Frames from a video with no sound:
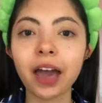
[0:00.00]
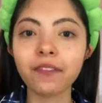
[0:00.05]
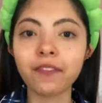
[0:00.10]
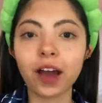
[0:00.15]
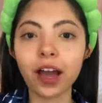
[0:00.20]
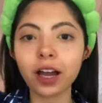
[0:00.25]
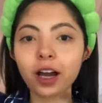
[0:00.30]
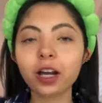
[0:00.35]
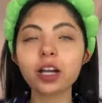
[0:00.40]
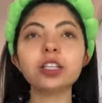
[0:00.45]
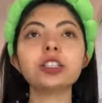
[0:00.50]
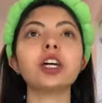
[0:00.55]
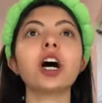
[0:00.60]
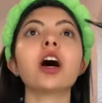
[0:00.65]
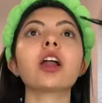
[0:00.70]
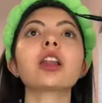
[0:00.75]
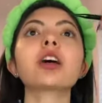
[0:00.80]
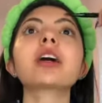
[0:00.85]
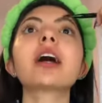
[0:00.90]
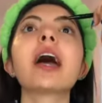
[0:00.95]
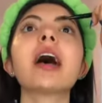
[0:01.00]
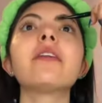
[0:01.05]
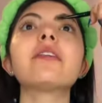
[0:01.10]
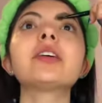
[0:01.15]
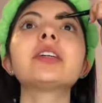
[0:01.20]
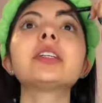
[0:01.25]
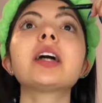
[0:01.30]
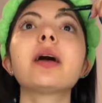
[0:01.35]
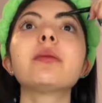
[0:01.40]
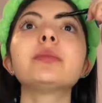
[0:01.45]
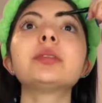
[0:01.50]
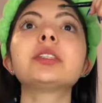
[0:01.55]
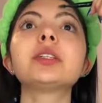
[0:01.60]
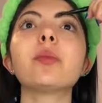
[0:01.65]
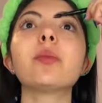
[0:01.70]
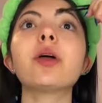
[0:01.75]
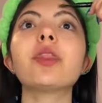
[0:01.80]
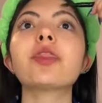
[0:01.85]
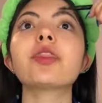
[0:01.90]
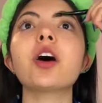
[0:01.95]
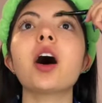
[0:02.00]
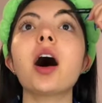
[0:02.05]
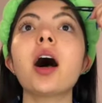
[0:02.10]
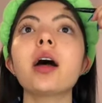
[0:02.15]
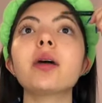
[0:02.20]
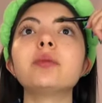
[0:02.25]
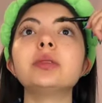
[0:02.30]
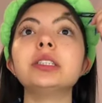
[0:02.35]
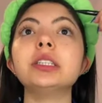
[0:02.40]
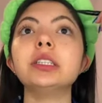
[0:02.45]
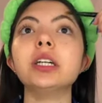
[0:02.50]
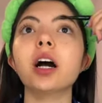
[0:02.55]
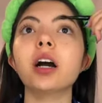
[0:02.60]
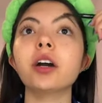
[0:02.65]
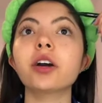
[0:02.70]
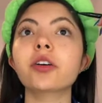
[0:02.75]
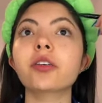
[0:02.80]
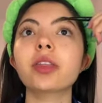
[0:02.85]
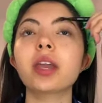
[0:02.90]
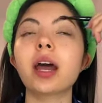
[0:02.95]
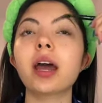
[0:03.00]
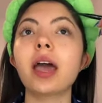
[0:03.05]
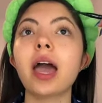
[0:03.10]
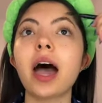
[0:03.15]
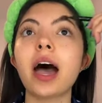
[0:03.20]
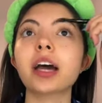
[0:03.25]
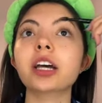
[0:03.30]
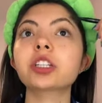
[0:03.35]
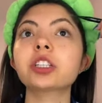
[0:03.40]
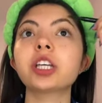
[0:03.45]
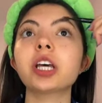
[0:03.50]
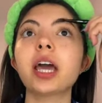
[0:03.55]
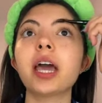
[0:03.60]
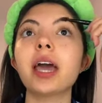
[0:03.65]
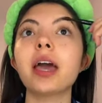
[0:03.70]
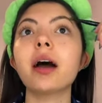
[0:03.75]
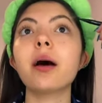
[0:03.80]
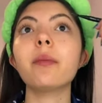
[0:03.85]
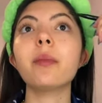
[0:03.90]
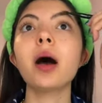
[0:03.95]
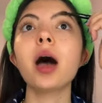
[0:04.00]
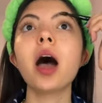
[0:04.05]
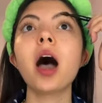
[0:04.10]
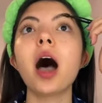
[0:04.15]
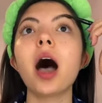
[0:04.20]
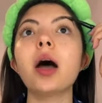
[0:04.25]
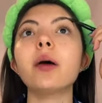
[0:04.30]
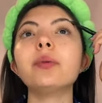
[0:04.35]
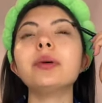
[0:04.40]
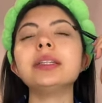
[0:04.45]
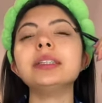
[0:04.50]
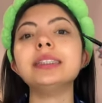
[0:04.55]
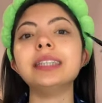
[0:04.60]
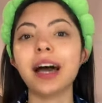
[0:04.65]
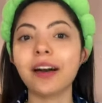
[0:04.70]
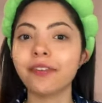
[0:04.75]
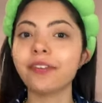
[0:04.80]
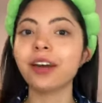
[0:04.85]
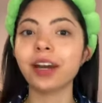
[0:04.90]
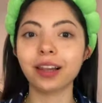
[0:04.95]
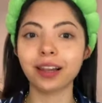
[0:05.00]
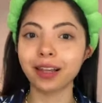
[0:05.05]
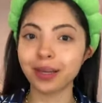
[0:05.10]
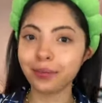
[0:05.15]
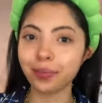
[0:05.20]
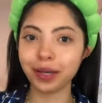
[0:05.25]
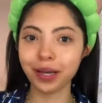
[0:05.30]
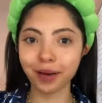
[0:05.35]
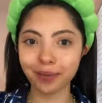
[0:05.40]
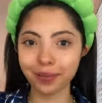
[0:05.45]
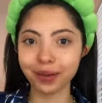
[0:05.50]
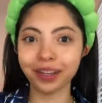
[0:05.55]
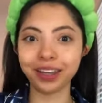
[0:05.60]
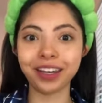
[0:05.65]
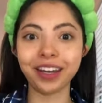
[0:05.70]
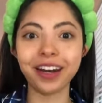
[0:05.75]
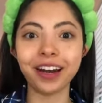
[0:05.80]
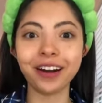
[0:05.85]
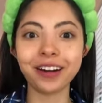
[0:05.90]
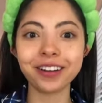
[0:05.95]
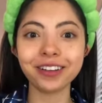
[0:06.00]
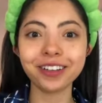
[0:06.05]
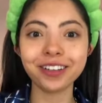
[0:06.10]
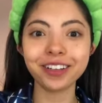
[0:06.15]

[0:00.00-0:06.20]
If I got a dollar every time someone thought I was younger than I actually am, I would definitely be a millionaire.